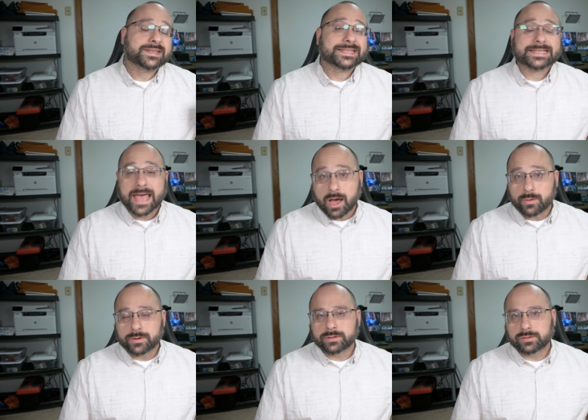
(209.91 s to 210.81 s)
faces
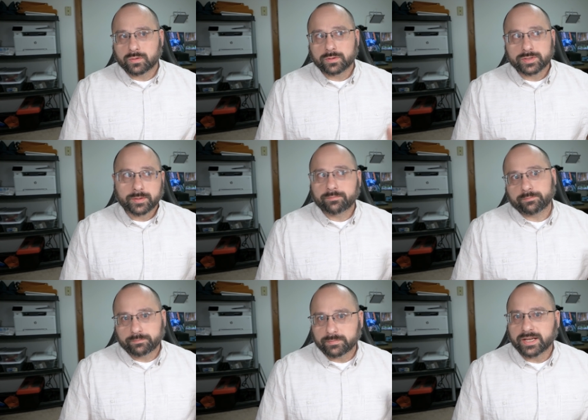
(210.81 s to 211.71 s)
out towards the
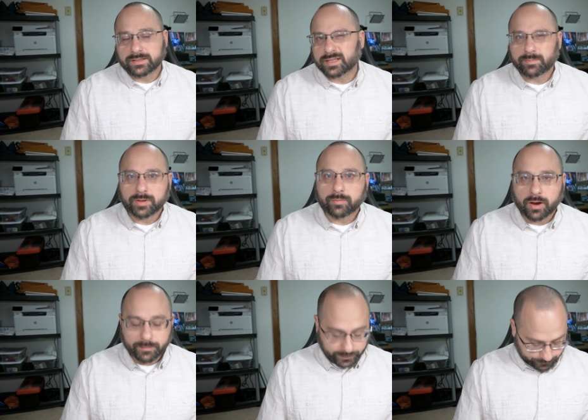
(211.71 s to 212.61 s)
end tip of the
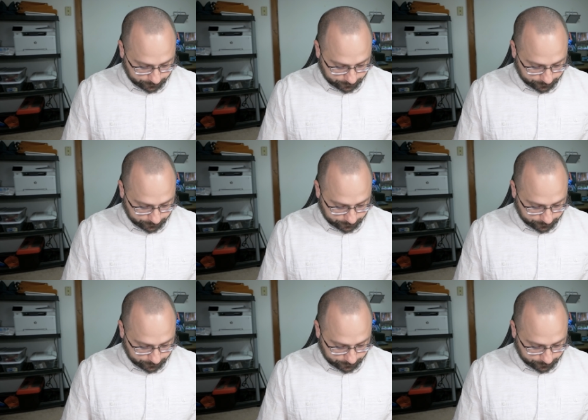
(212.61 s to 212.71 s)
prop.